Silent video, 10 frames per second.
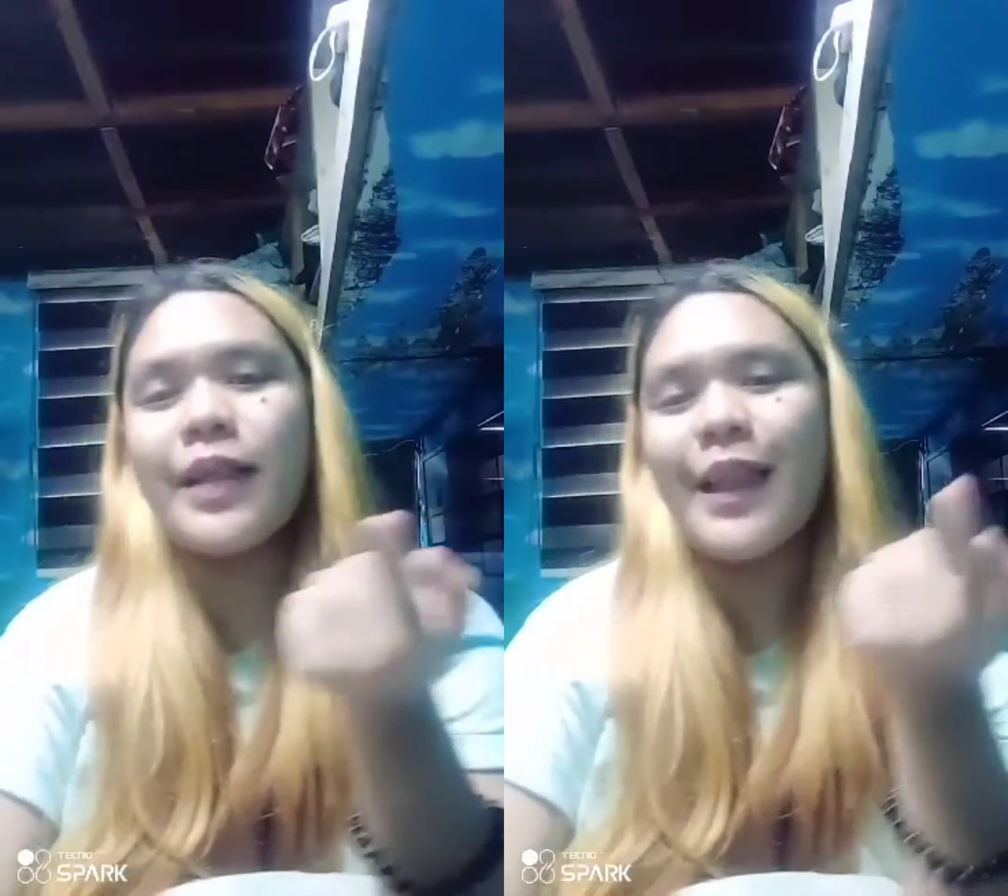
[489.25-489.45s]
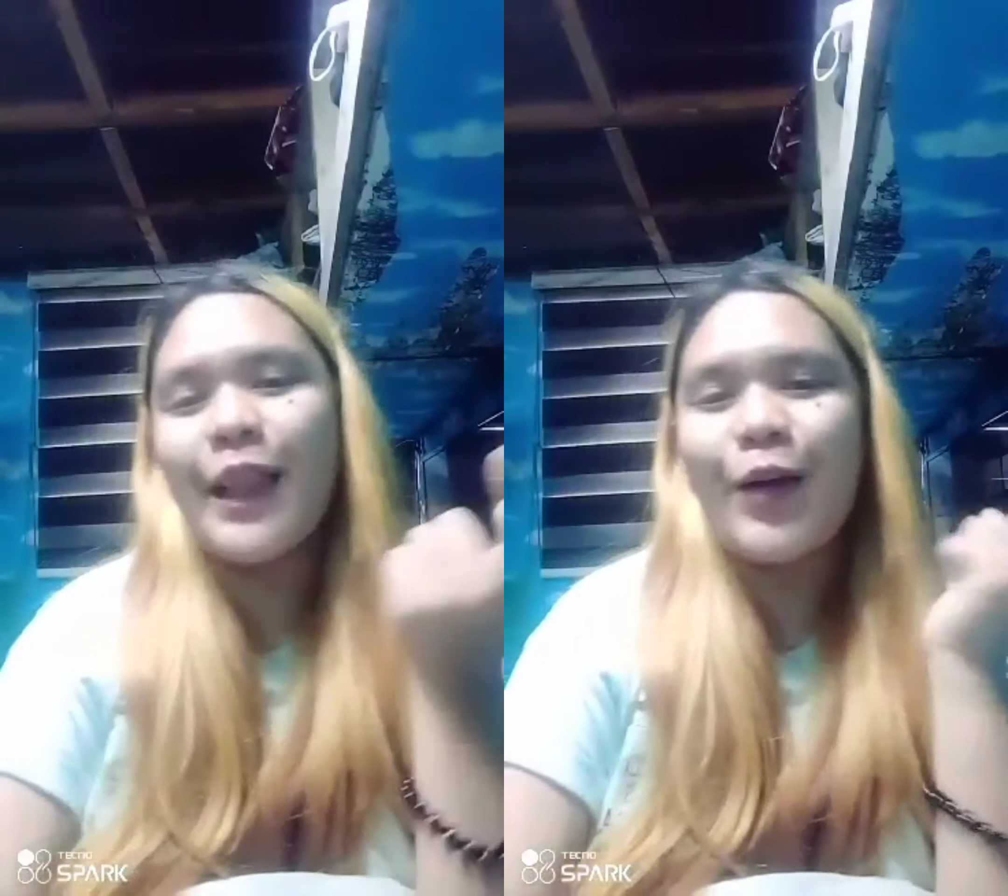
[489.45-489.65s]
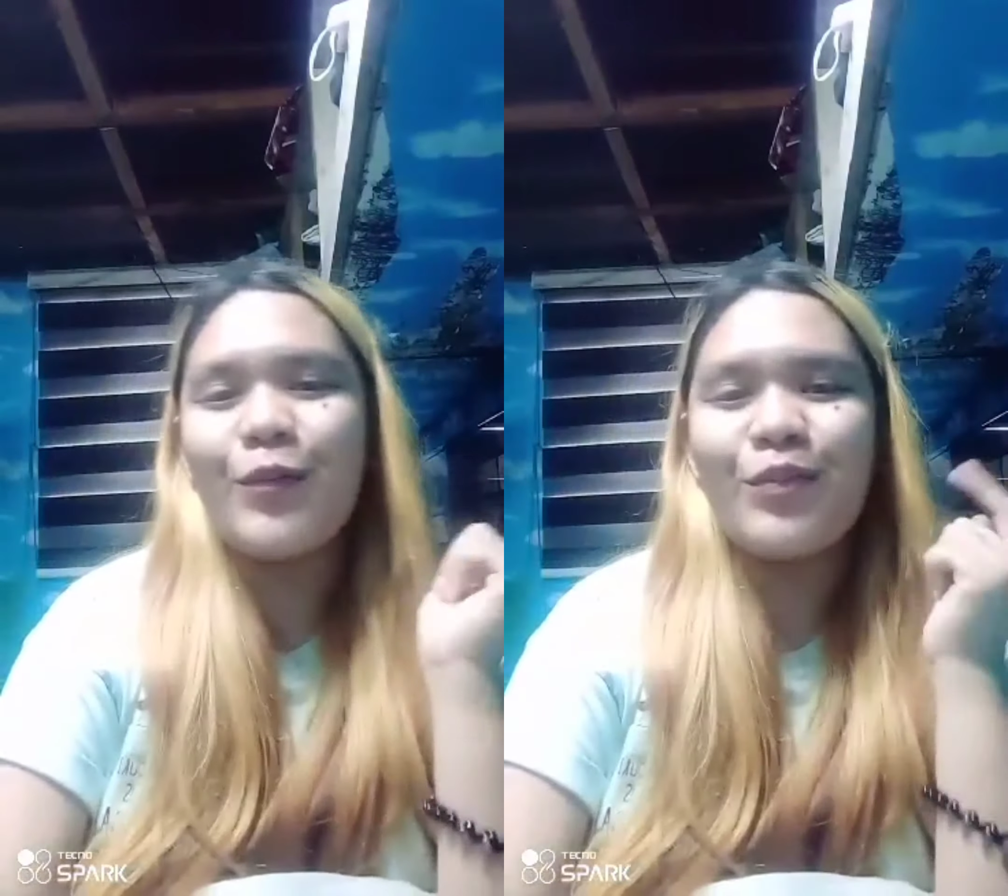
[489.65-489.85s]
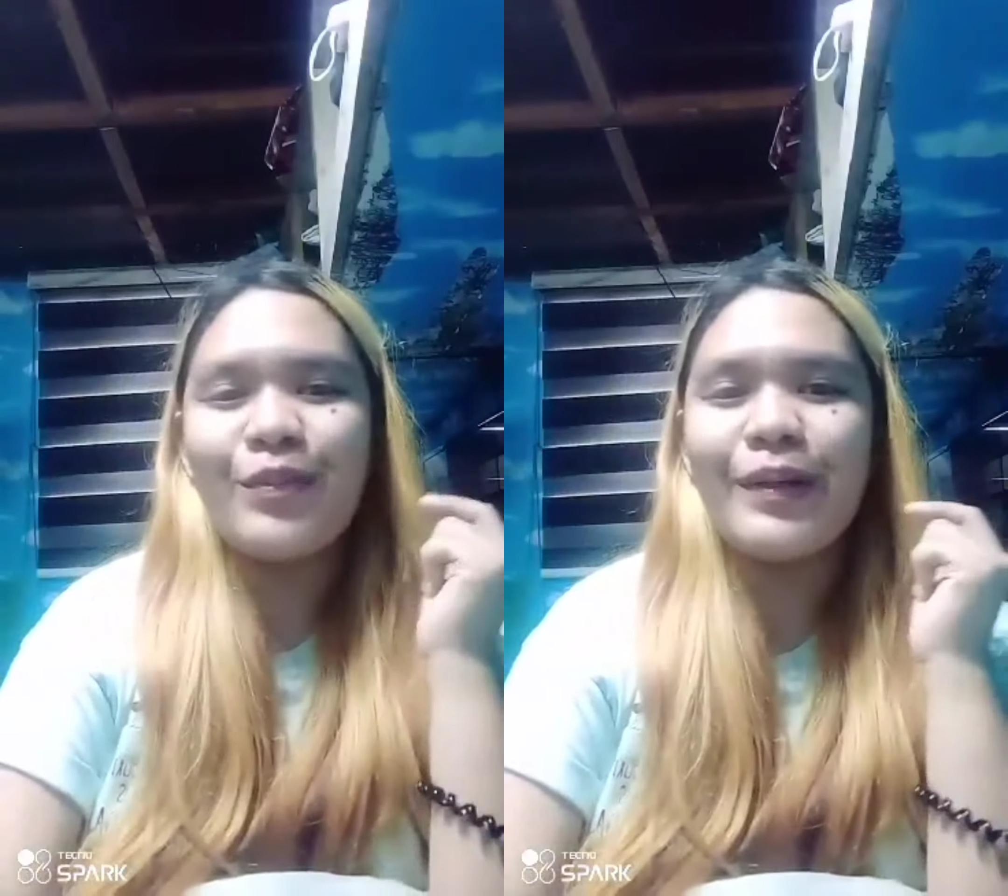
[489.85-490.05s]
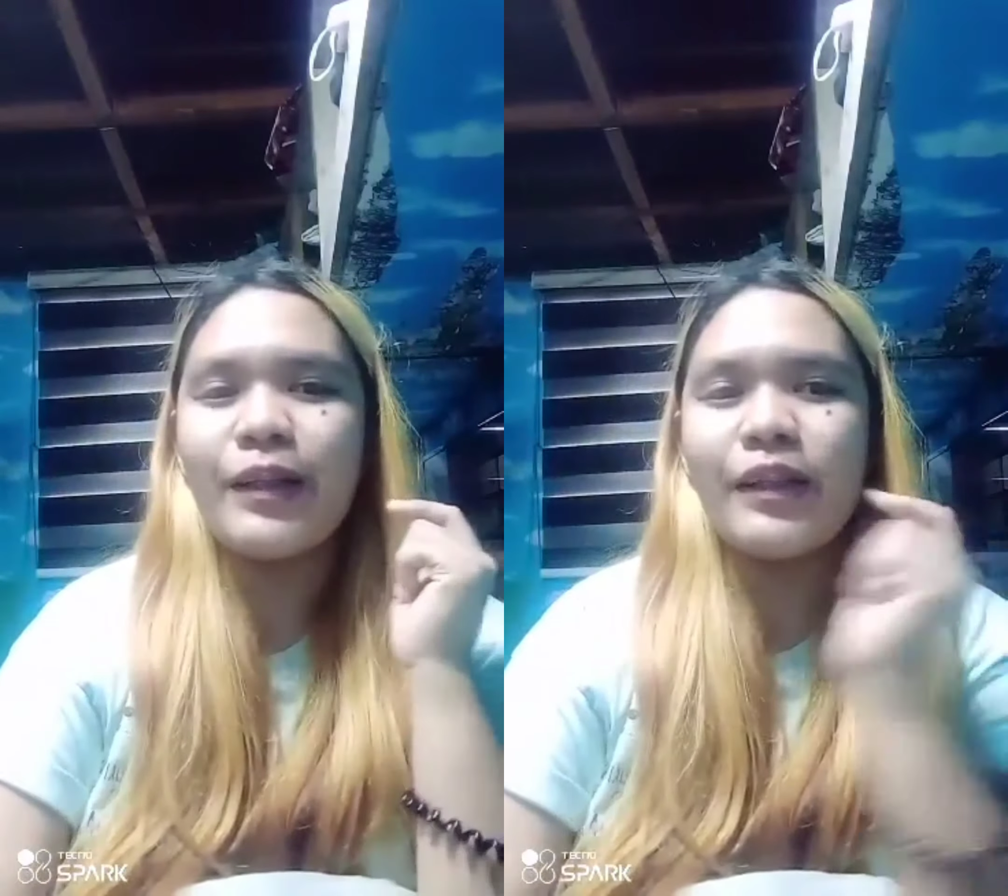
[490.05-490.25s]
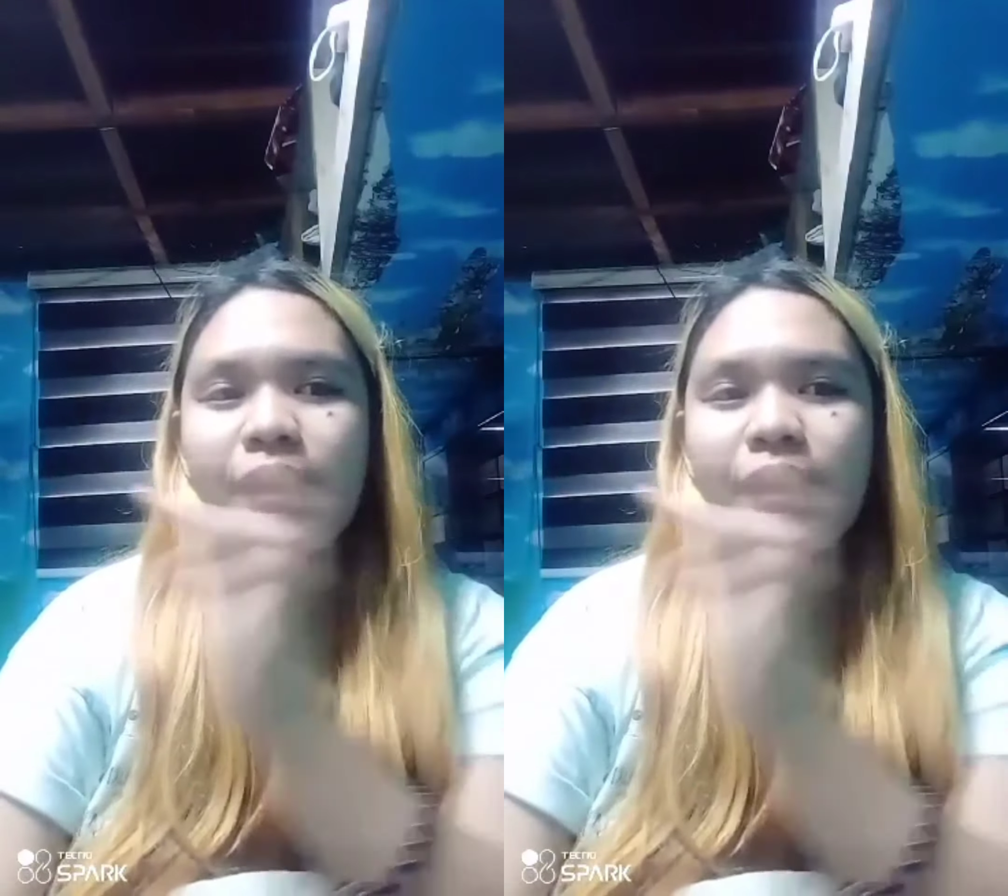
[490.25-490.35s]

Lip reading: that I've been